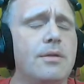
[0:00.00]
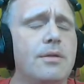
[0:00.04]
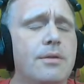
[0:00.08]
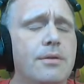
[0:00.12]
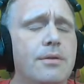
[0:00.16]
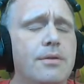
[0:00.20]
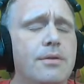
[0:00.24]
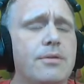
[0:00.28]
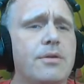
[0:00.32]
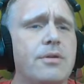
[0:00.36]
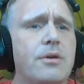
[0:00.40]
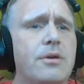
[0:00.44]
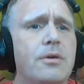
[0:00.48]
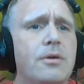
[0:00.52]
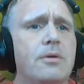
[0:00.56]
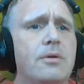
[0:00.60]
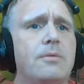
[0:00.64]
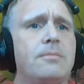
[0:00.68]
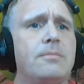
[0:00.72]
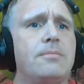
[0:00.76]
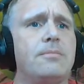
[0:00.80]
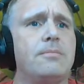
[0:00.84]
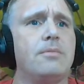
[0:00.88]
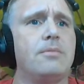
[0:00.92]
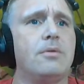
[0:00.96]

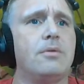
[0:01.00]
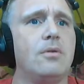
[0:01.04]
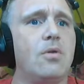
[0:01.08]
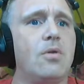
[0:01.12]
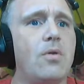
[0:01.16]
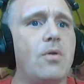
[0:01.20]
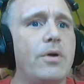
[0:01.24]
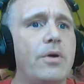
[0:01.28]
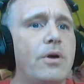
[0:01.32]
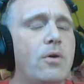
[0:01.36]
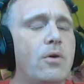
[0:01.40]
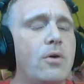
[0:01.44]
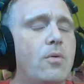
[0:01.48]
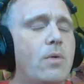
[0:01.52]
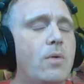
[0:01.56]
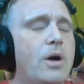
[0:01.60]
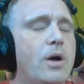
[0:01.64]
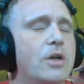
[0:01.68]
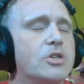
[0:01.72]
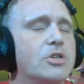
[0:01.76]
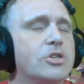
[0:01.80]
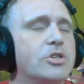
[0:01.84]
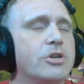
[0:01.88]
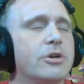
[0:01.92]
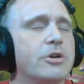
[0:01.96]
So, loyal
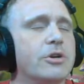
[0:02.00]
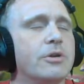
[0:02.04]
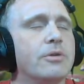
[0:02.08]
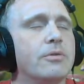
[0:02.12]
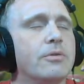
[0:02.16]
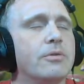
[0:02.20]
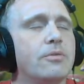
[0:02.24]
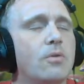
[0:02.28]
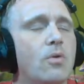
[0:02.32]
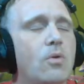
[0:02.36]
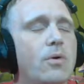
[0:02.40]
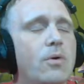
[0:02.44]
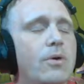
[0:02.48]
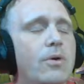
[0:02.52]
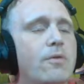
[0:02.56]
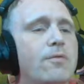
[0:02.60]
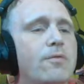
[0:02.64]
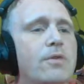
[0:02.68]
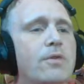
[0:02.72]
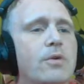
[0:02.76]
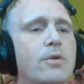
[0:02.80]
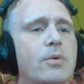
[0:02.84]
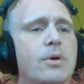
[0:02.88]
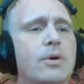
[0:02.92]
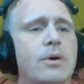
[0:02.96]
watcher, loyal
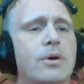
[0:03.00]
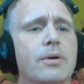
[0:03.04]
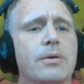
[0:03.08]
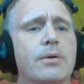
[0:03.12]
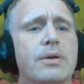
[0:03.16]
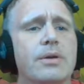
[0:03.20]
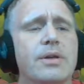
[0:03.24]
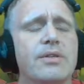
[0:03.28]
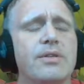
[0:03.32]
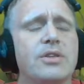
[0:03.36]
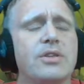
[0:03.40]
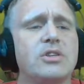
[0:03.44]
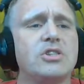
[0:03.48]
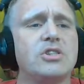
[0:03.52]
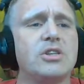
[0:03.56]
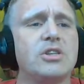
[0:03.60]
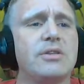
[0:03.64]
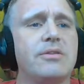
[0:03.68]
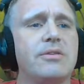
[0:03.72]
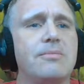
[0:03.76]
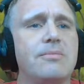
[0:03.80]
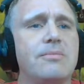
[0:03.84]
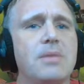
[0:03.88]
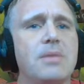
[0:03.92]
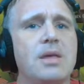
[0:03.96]
viewer, is it
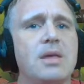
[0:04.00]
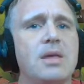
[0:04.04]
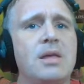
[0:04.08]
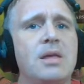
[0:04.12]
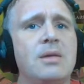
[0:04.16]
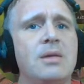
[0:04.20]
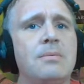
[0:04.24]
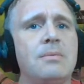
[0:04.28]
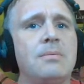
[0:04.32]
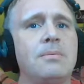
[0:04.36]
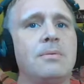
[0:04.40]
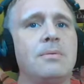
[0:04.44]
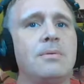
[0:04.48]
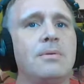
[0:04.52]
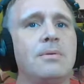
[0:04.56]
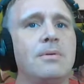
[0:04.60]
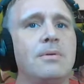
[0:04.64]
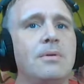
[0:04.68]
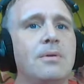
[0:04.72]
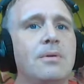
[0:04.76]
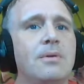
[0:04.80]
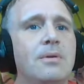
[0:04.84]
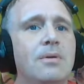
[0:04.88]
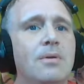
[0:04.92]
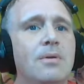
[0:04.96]
just me?
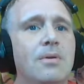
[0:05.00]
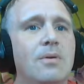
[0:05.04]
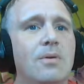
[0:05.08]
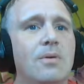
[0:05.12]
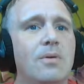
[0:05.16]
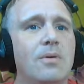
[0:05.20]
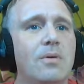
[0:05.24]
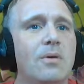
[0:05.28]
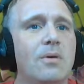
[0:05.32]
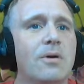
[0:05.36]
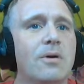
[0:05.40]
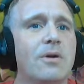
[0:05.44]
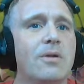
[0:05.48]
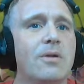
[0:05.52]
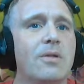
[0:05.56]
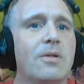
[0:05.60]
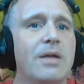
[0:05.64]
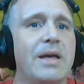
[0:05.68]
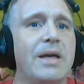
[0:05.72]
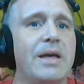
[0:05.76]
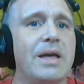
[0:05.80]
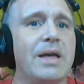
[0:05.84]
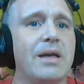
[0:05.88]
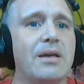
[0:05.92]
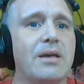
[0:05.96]
Or,
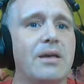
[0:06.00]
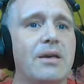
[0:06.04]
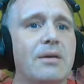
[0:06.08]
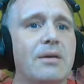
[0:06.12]
like,